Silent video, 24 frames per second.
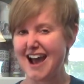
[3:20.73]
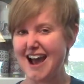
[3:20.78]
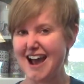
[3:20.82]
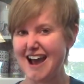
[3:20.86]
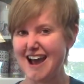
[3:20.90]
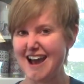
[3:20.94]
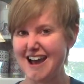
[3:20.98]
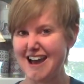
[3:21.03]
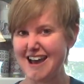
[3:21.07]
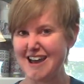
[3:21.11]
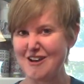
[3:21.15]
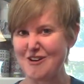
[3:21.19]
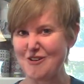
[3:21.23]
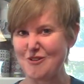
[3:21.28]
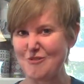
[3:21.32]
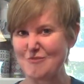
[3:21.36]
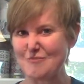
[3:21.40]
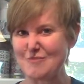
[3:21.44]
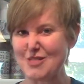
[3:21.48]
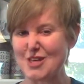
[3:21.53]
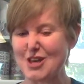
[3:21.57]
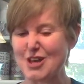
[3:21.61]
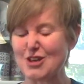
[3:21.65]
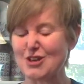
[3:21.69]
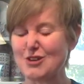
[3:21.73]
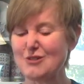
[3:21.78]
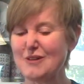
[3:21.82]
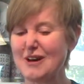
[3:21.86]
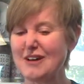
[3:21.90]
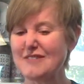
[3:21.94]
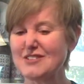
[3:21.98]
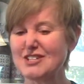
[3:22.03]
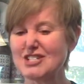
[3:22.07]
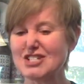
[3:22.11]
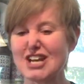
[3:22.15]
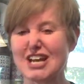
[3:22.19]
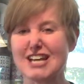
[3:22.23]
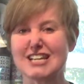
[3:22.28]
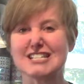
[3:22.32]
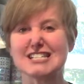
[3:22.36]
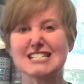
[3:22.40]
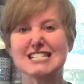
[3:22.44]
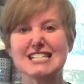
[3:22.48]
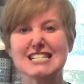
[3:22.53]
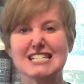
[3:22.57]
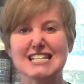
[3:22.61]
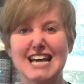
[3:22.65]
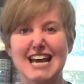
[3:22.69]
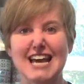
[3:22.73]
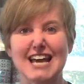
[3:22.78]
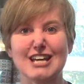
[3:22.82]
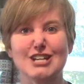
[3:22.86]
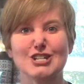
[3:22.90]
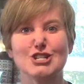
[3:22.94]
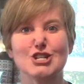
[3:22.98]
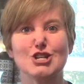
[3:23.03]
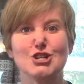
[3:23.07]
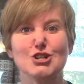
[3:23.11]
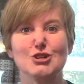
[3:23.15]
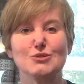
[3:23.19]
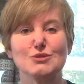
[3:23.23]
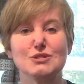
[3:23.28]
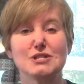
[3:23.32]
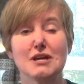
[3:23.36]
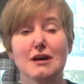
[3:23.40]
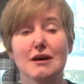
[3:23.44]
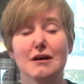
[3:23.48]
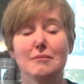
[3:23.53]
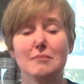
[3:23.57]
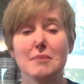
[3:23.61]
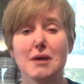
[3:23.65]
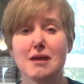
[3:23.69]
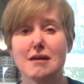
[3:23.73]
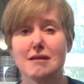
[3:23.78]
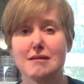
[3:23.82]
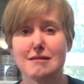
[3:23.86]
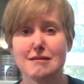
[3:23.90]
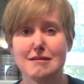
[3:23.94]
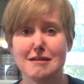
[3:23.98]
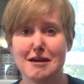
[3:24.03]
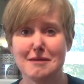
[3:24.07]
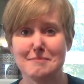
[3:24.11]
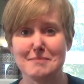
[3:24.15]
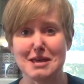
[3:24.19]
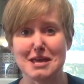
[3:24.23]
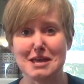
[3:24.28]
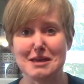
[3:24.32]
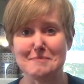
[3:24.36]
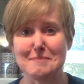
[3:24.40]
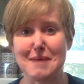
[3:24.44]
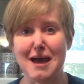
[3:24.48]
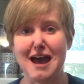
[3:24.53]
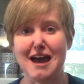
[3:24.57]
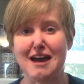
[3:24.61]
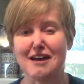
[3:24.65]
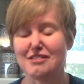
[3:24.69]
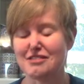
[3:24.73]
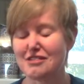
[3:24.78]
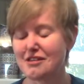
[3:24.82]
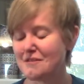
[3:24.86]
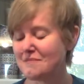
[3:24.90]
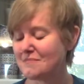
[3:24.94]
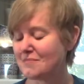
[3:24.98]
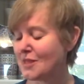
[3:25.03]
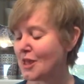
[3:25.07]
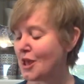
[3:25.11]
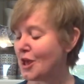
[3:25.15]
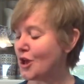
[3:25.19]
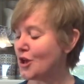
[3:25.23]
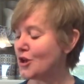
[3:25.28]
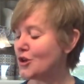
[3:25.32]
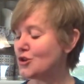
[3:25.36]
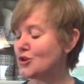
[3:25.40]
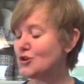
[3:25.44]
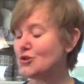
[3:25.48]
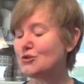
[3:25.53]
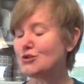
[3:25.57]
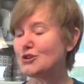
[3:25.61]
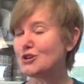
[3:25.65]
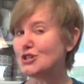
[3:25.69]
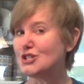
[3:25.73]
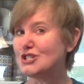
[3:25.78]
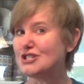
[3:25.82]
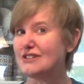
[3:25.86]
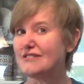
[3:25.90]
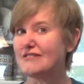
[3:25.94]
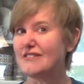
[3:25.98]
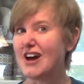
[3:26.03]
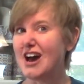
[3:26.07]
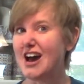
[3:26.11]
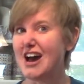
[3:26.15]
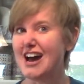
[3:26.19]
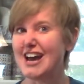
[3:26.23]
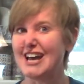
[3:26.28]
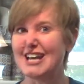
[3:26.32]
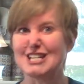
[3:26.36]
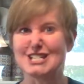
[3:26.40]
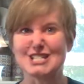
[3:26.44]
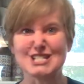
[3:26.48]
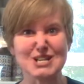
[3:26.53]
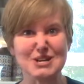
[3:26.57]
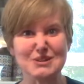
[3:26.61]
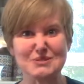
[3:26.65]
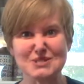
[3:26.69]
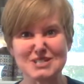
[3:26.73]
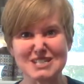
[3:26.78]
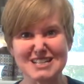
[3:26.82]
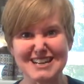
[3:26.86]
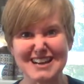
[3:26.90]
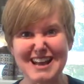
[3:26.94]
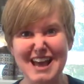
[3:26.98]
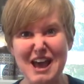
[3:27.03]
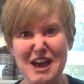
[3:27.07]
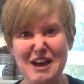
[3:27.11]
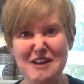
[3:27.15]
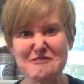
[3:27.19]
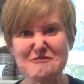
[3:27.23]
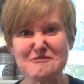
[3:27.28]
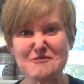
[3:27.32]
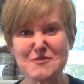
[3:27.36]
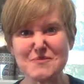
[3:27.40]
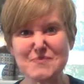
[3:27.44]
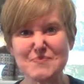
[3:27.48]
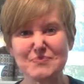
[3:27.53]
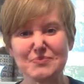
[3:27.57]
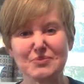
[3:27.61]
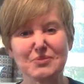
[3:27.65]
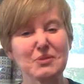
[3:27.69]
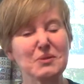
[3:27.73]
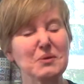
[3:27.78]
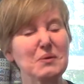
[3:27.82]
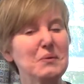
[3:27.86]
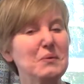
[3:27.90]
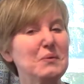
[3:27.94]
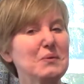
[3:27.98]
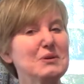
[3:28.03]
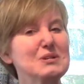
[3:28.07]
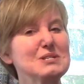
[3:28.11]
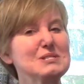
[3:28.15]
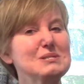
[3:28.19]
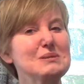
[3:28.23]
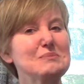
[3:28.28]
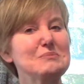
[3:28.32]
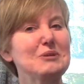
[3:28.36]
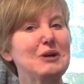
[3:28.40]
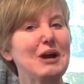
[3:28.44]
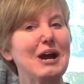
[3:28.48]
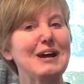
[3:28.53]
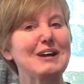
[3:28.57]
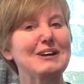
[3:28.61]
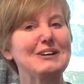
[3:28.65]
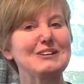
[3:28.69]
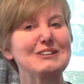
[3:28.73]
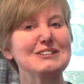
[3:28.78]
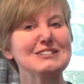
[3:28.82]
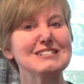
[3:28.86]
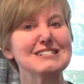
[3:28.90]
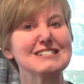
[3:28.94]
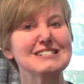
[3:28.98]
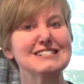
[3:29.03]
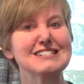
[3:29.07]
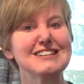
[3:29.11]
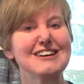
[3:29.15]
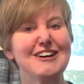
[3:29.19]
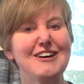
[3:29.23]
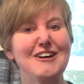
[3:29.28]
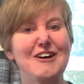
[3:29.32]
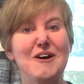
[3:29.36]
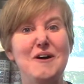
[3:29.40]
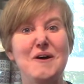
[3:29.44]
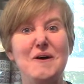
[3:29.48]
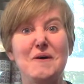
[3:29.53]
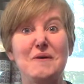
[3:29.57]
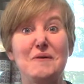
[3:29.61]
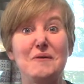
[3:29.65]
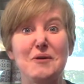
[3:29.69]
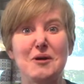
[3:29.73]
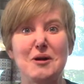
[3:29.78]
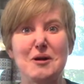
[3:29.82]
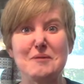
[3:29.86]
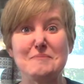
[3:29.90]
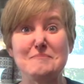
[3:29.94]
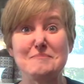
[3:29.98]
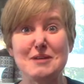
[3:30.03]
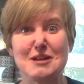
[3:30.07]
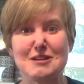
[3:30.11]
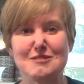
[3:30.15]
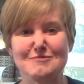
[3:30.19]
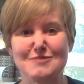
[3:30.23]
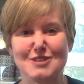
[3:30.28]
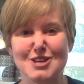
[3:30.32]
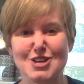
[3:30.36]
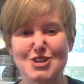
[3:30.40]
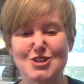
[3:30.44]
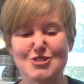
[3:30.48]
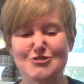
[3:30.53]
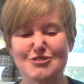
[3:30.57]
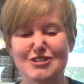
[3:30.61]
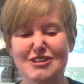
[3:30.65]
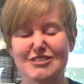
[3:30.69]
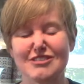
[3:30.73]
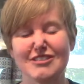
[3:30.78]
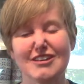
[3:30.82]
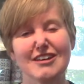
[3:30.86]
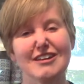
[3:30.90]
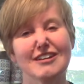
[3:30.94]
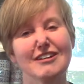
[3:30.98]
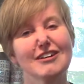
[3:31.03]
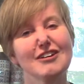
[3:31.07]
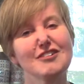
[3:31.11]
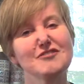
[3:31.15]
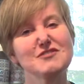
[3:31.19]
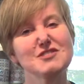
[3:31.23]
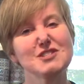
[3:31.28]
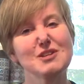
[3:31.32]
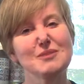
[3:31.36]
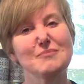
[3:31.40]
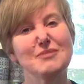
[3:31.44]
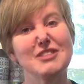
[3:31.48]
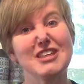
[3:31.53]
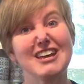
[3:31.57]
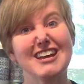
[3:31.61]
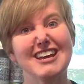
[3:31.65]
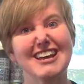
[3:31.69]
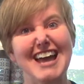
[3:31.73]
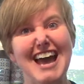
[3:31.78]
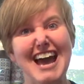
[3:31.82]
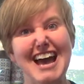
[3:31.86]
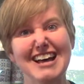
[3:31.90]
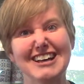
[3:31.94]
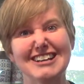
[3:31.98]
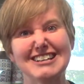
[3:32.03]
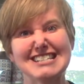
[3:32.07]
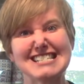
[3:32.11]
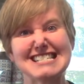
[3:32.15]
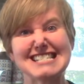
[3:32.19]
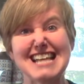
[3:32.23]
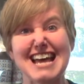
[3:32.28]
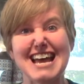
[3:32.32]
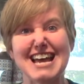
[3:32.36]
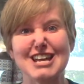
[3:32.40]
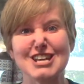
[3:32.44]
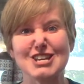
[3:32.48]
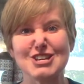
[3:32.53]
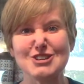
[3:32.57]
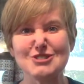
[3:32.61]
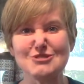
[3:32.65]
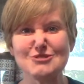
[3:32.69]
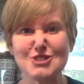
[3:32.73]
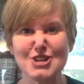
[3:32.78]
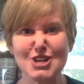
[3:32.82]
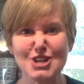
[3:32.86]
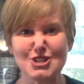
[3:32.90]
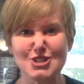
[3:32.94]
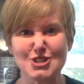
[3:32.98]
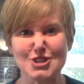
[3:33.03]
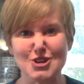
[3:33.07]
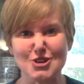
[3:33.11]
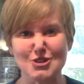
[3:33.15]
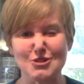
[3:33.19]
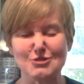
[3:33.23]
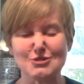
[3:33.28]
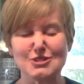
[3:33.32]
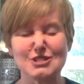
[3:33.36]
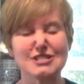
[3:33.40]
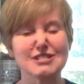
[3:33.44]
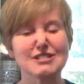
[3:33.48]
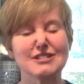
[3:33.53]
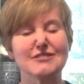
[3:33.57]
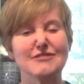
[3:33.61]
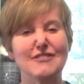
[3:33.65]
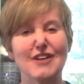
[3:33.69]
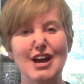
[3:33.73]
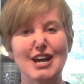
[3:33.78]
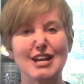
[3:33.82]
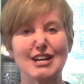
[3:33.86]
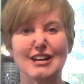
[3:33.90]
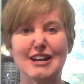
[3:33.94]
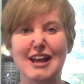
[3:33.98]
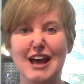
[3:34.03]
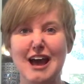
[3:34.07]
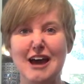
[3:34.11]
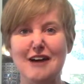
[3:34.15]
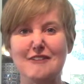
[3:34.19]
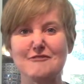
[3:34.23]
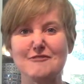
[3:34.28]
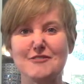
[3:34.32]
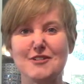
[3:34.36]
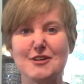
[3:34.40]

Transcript: I hope that you have a chance today to do some yummy math. You could divide toast in half or some crackers. Or maybe you could think of something else that you could use to divide in half.